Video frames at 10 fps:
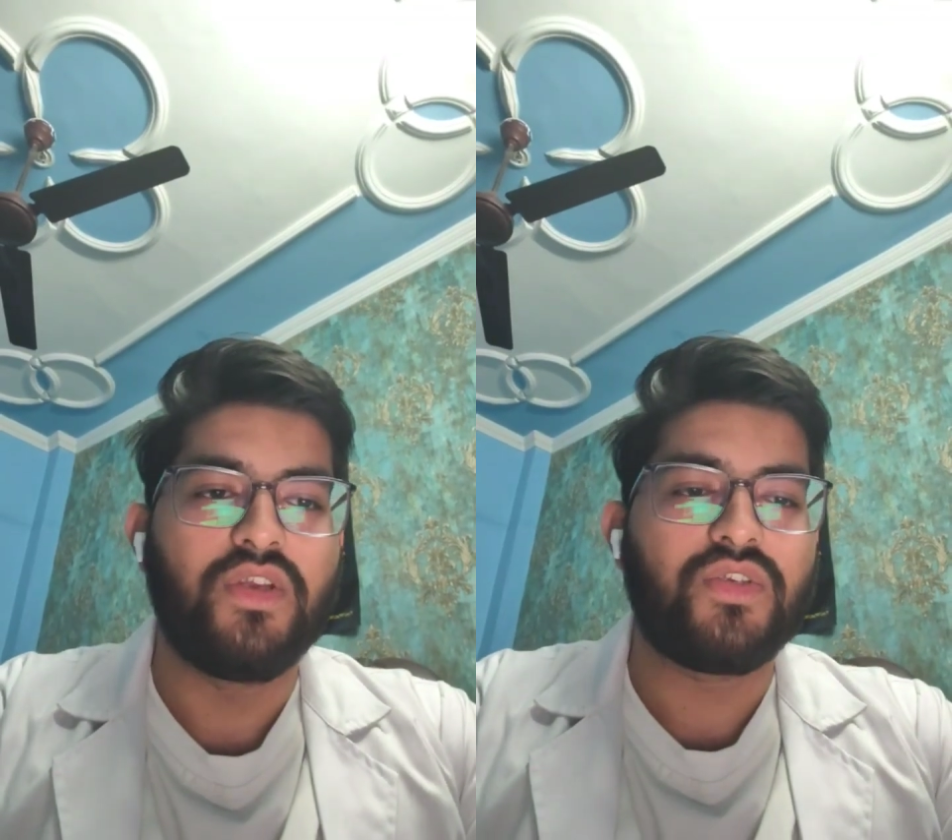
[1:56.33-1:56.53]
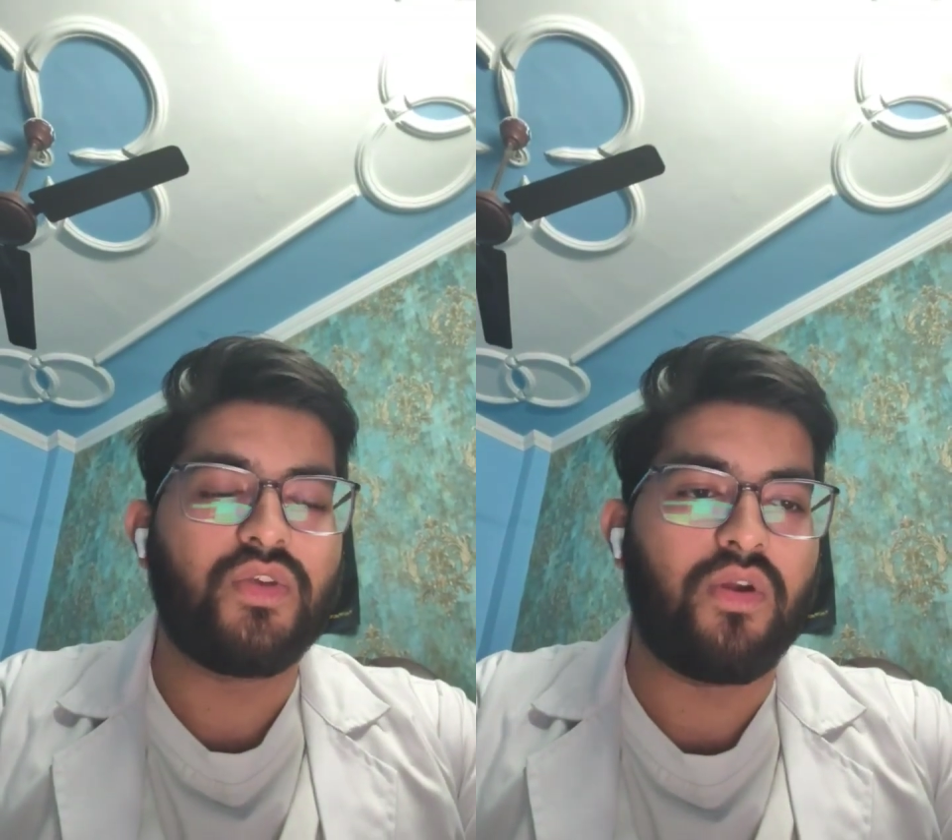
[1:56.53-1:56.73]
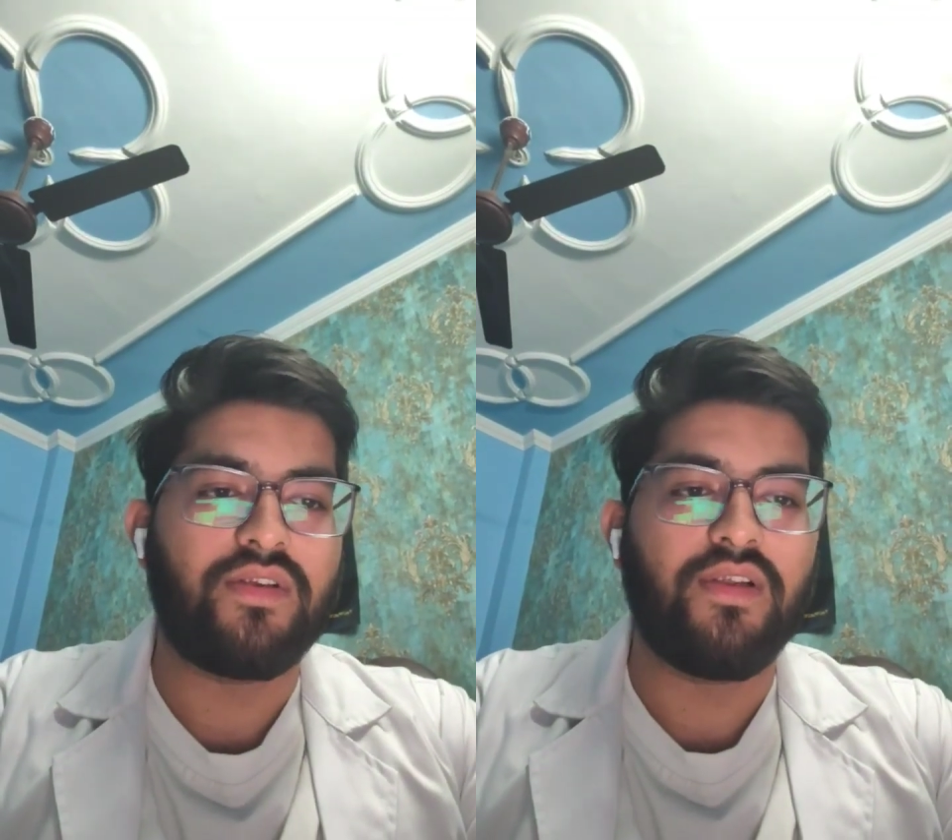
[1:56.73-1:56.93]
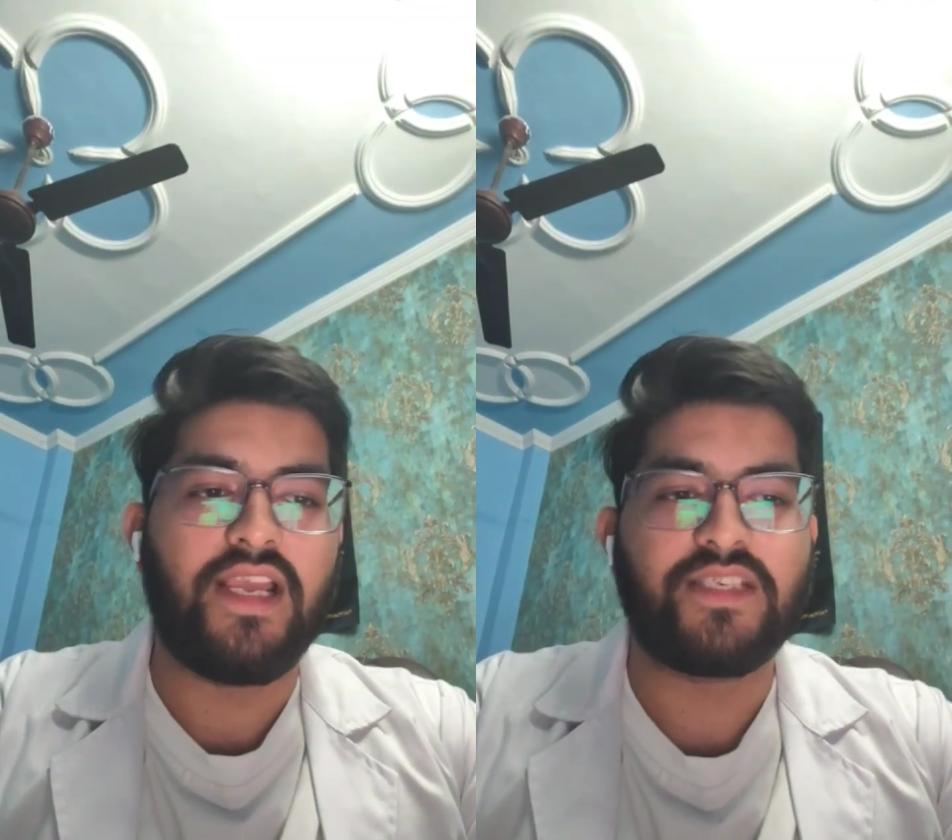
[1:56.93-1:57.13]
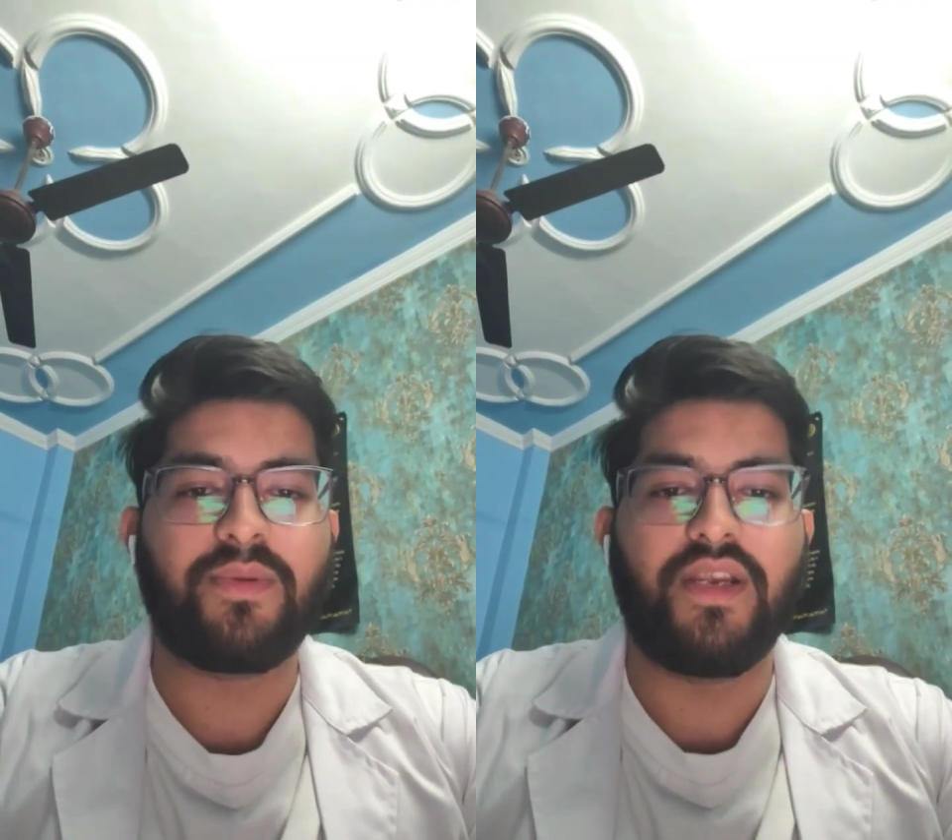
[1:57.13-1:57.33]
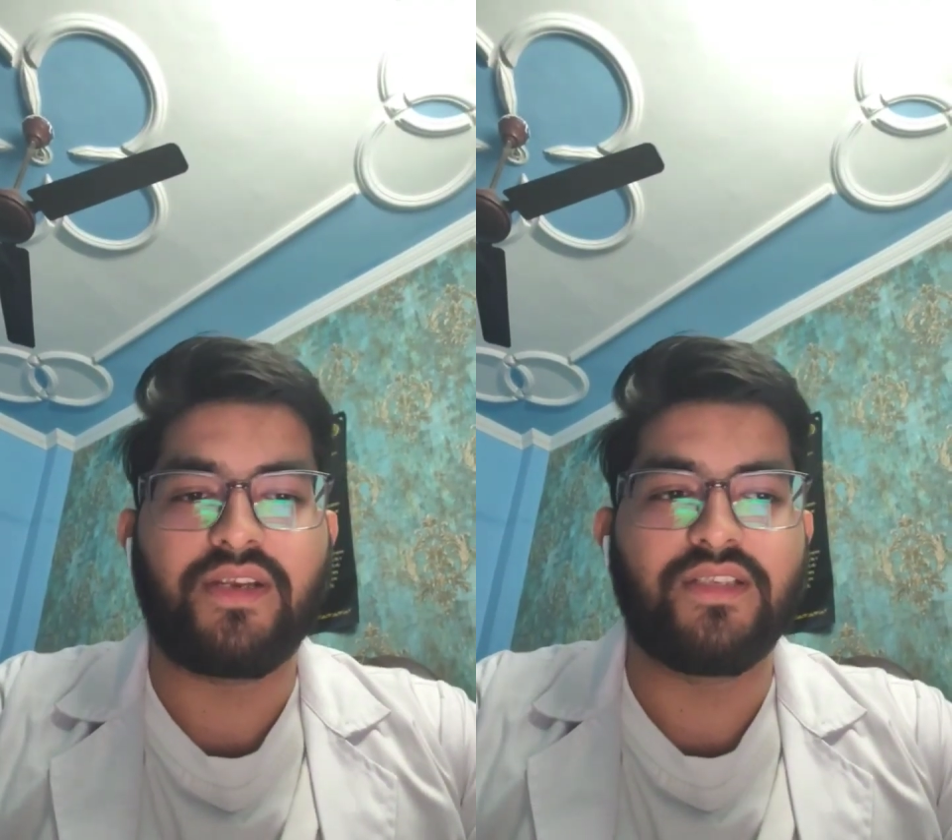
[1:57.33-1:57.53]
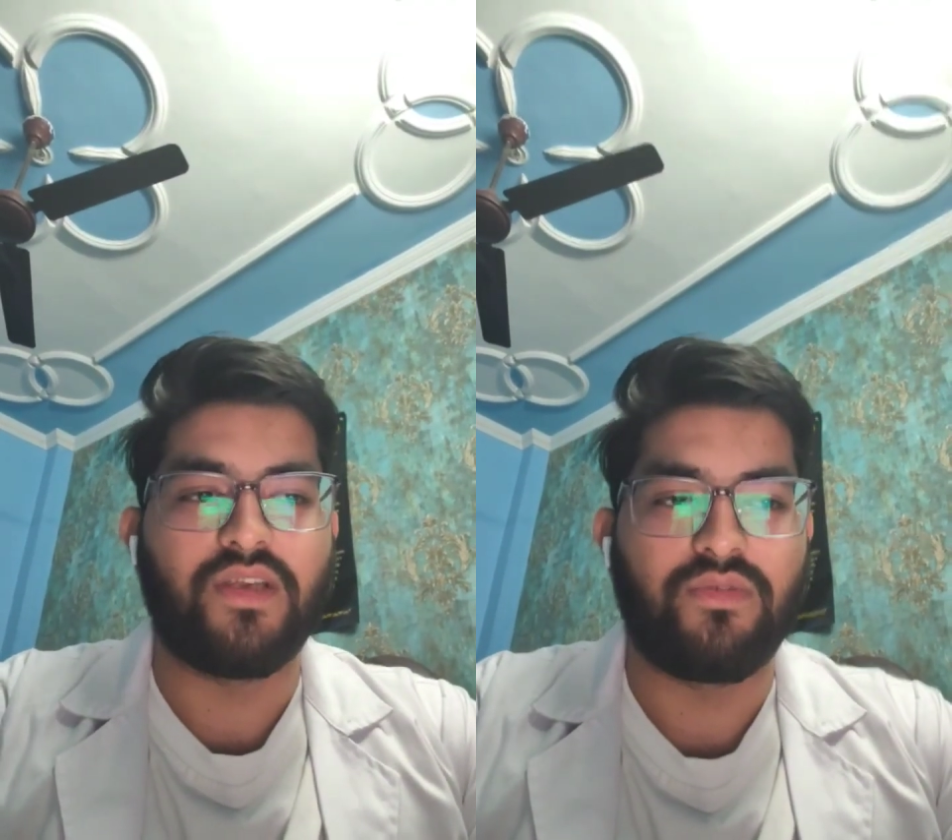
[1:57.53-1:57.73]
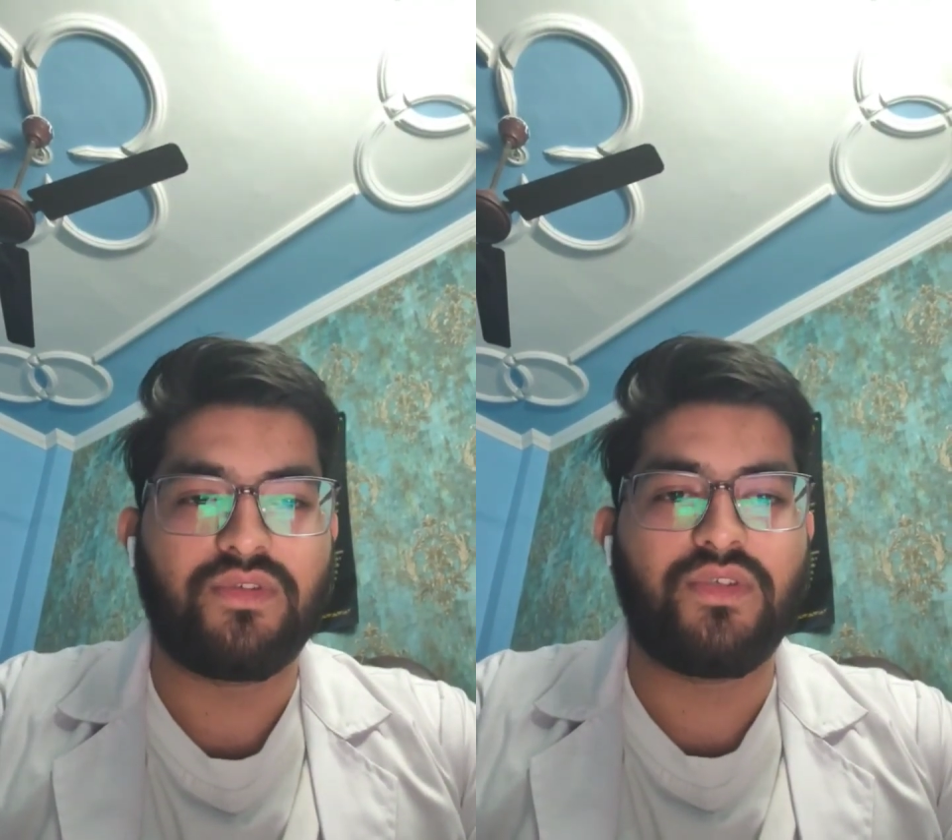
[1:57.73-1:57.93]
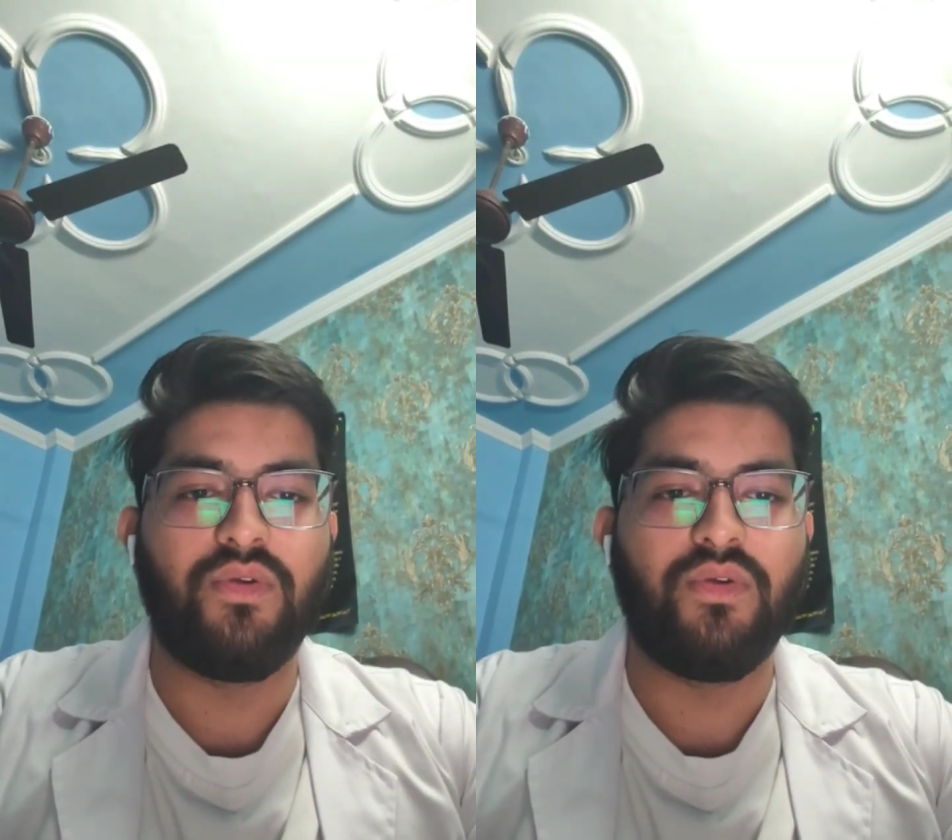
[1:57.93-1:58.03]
shorter expiratory sounds